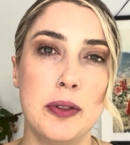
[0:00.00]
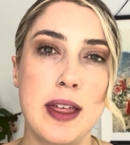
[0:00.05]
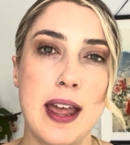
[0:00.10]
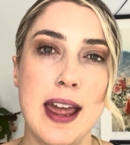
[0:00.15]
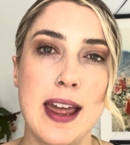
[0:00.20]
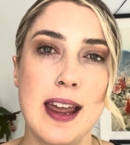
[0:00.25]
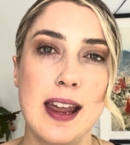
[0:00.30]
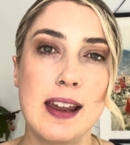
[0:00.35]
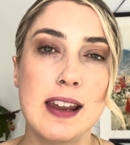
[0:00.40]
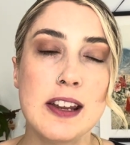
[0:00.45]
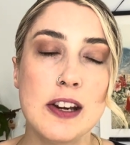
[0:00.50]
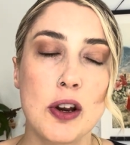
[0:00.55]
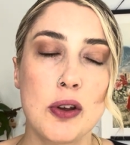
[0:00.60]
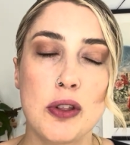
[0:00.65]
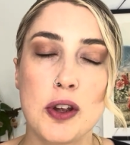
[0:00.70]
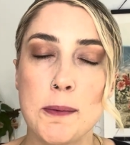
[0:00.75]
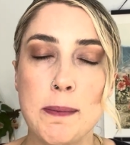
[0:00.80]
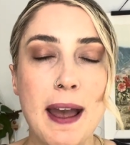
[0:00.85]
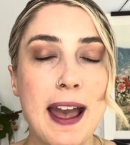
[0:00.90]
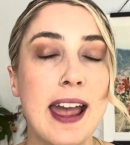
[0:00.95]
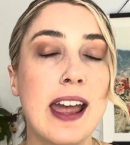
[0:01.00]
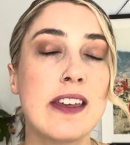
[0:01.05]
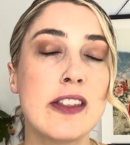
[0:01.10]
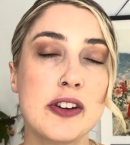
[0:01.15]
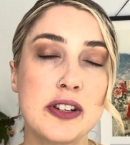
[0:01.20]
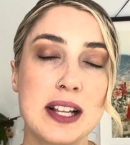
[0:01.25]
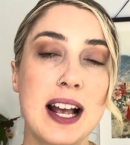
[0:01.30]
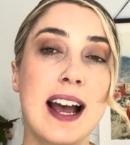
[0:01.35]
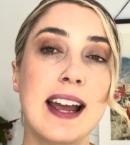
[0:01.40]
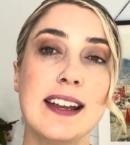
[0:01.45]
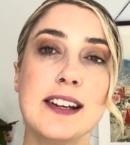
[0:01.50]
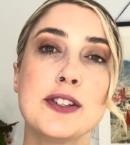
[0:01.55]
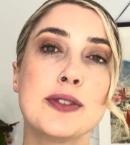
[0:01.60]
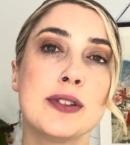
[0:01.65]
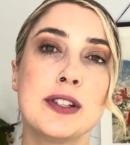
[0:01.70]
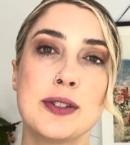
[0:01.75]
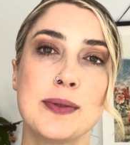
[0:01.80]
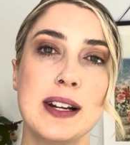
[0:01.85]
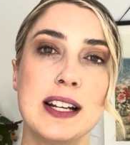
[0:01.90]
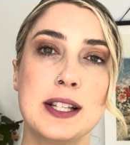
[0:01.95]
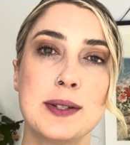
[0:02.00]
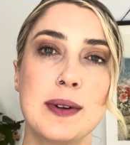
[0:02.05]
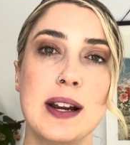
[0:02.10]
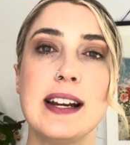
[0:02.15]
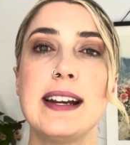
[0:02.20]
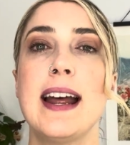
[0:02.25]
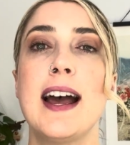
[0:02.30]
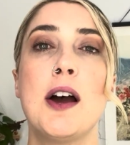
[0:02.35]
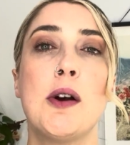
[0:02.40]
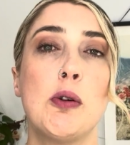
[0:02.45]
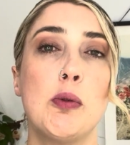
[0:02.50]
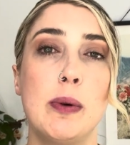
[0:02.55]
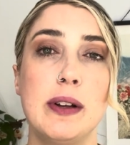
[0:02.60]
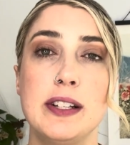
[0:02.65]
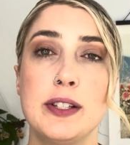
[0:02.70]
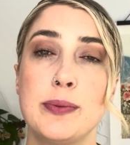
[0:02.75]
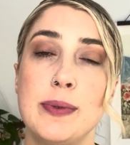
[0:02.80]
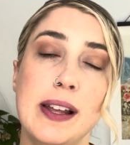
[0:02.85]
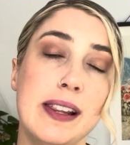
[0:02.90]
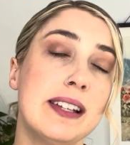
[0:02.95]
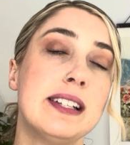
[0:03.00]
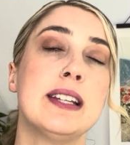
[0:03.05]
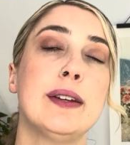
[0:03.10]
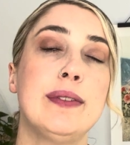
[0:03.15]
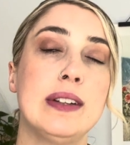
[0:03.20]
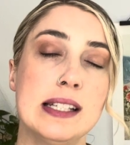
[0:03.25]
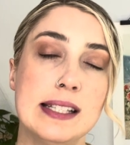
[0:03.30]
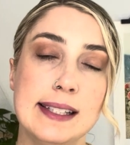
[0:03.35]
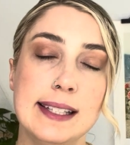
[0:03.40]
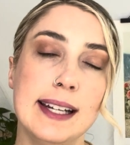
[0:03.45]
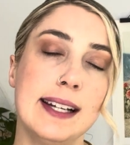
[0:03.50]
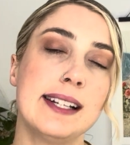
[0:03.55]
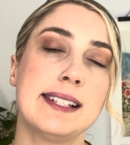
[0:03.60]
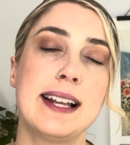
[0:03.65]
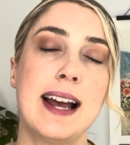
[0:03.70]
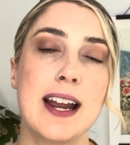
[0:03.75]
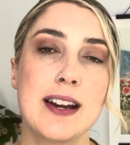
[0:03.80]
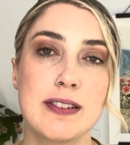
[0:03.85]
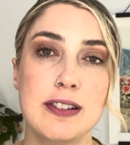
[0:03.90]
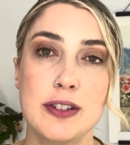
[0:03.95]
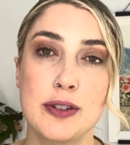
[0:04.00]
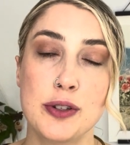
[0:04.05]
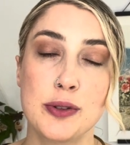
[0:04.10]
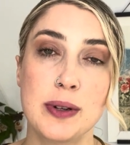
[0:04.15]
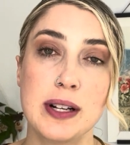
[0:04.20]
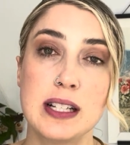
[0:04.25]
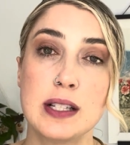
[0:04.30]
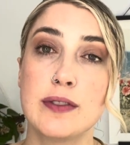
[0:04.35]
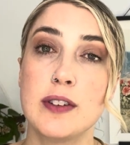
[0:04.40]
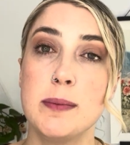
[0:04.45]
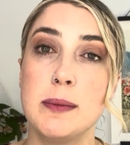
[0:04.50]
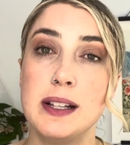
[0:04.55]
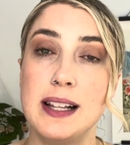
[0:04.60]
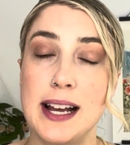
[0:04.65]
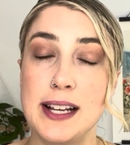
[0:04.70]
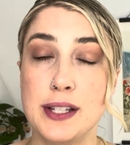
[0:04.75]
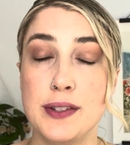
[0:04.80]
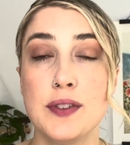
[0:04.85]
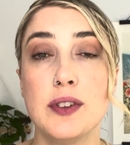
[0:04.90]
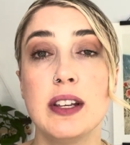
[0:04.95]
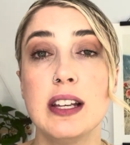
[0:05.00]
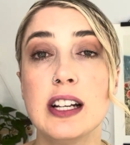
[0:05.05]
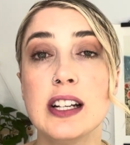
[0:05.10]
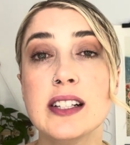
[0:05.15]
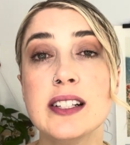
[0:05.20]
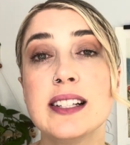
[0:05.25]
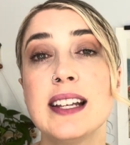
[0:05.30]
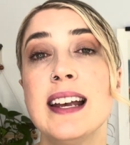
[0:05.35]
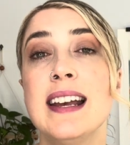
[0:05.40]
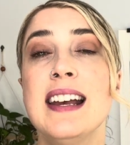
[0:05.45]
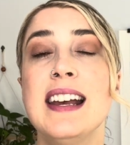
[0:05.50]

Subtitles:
They're paying those high interest rates right now, or what is relatively seen as higher interest rates from the last few years.